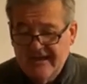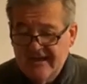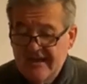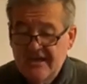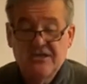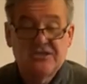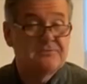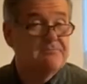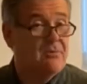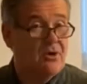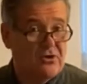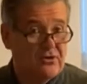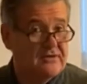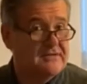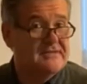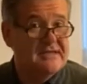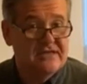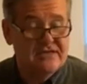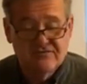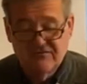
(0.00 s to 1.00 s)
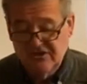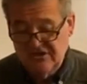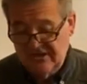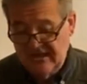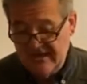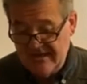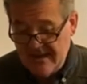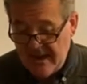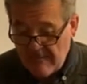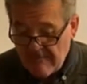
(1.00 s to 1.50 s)
Each bottle is
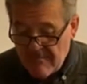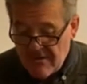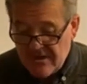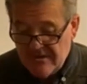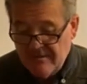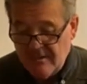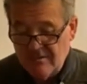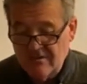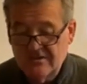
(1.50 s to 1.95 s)
individually numbered.